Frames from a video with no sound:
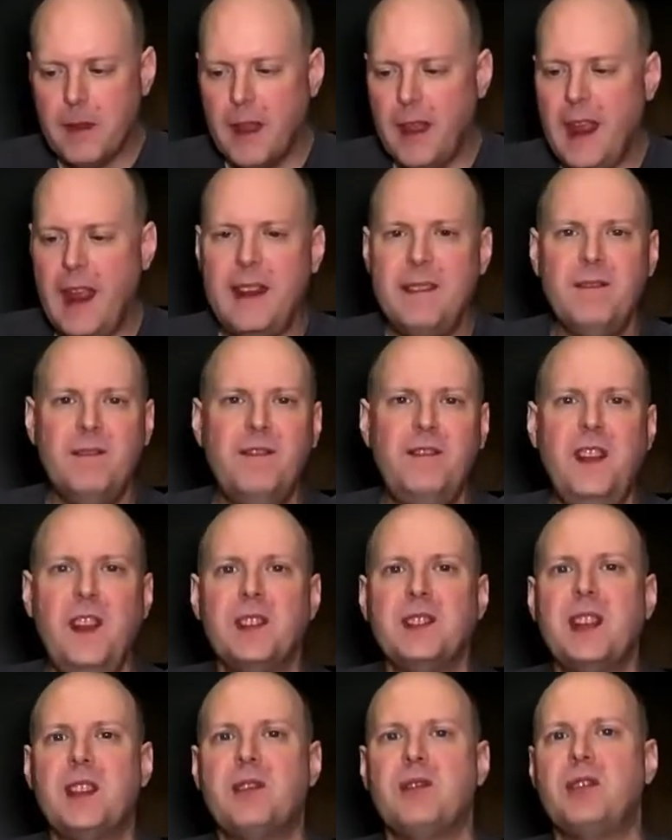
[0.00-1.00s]
it
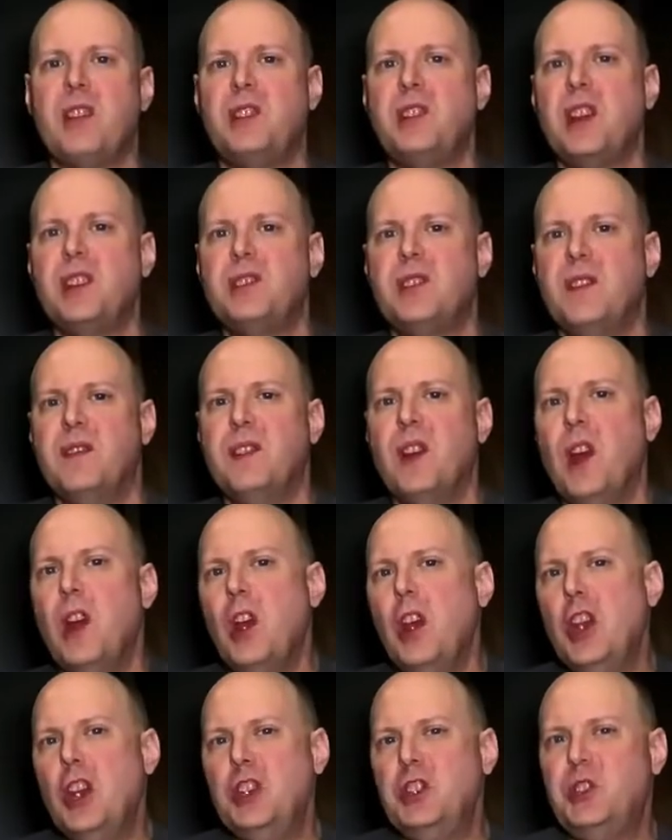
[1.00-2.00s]
feels like there's a touch of
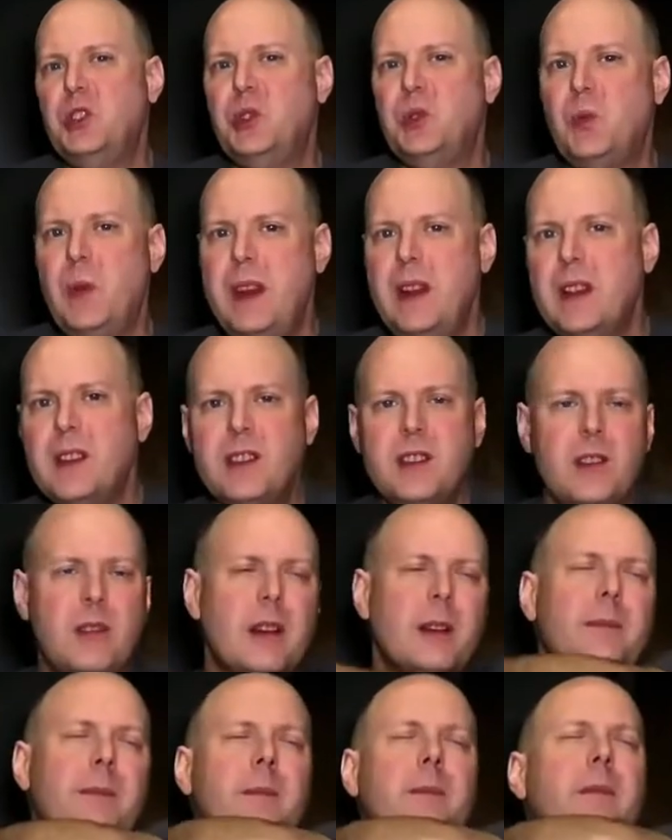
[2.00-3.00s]
sweetness to
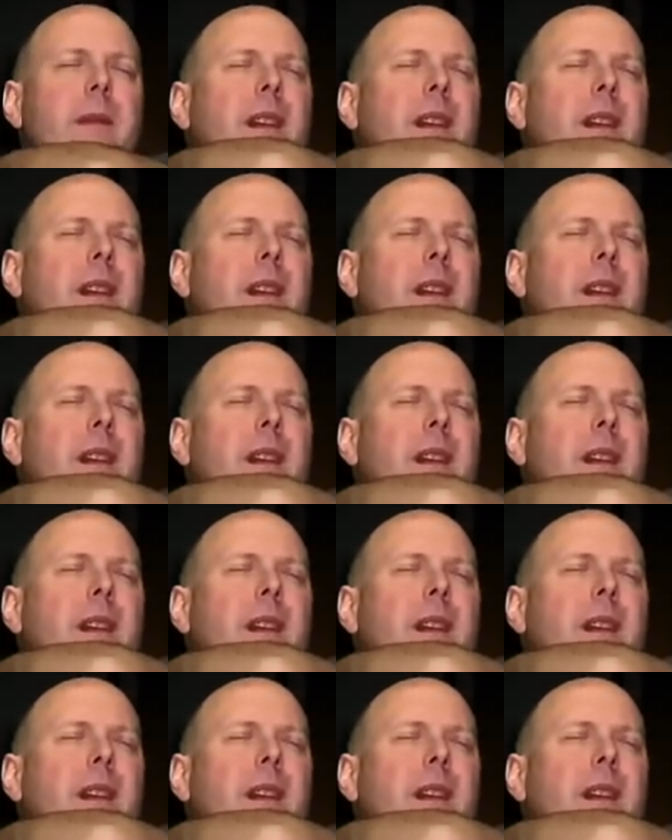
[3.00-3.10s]
it.